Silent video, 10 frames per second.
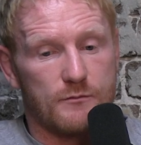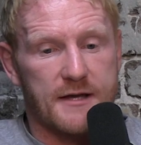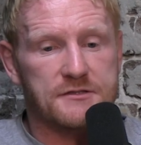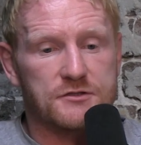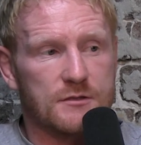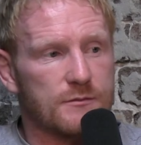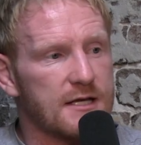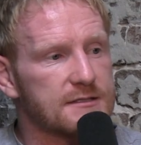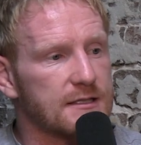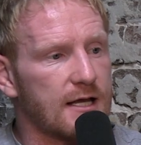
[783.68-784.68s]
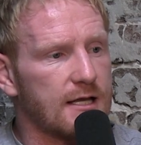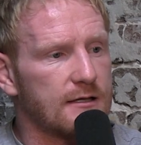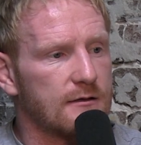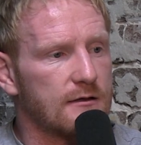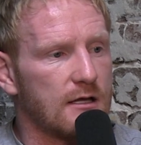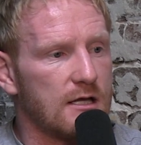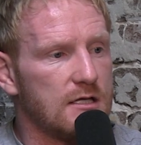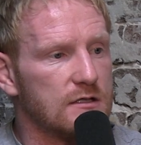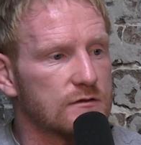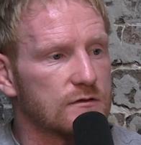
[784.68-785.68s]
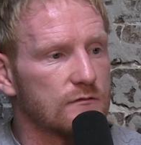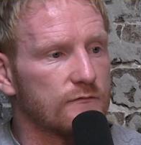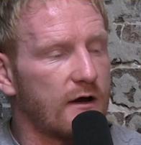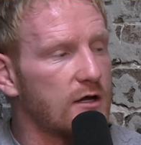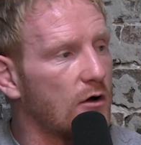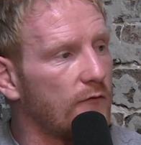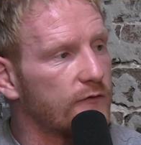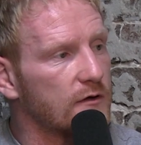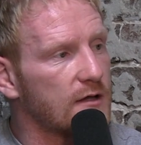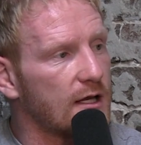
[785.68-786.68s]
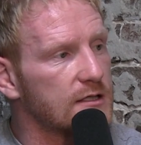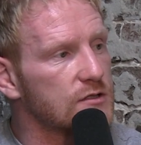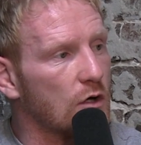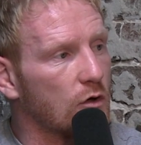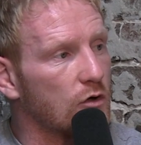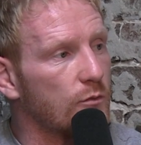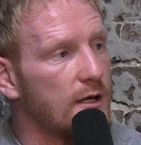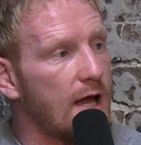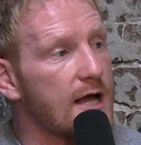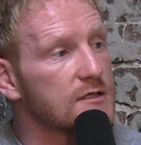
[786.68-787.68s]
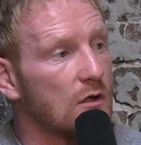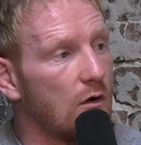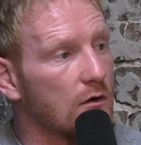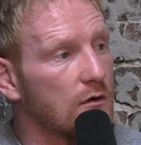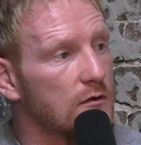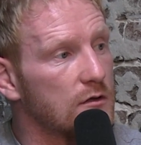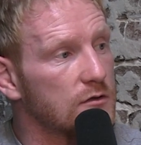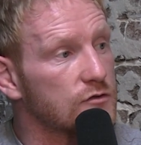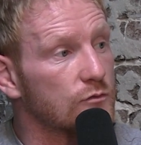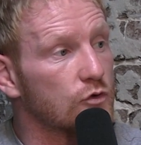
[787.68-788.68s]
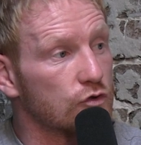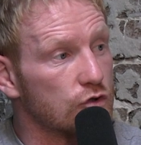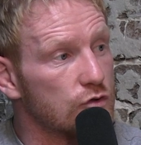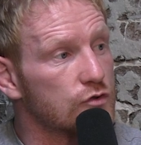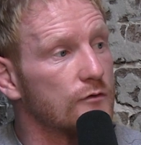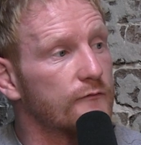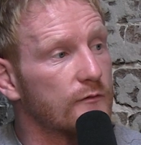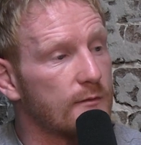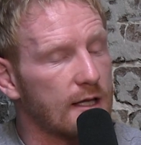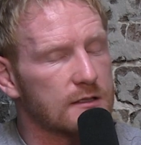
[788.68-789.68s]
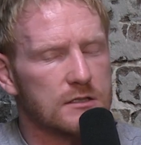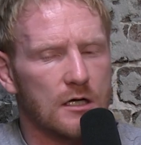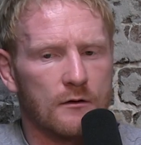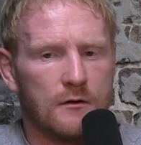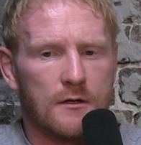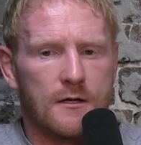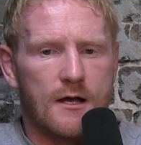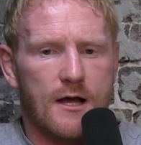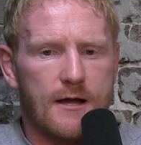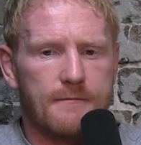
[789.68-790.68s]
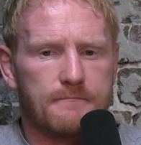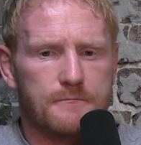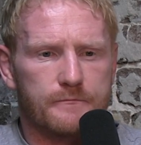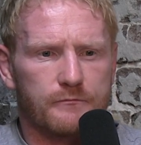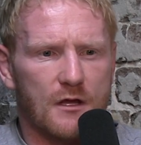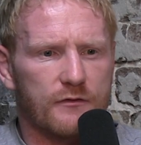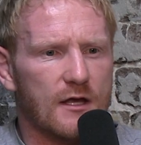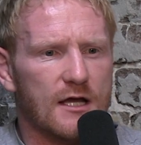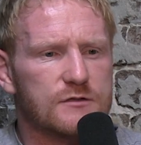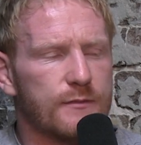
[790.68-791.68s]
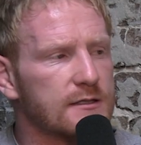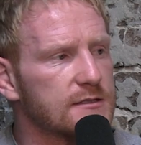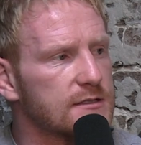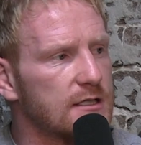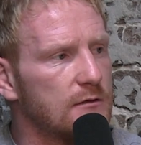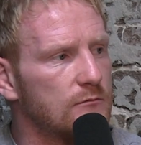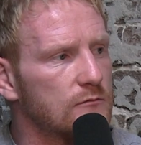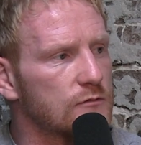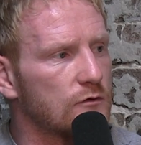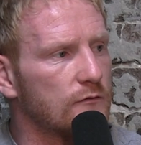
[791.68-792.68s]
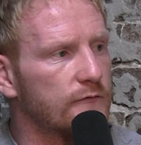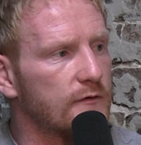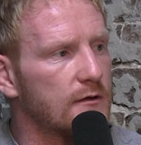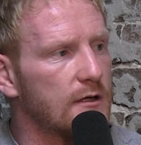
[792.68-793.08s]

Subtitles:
messaged him yesterday, and he's very confident that it's not going to be as long. Some good news come from that. So I think expect to see him sort of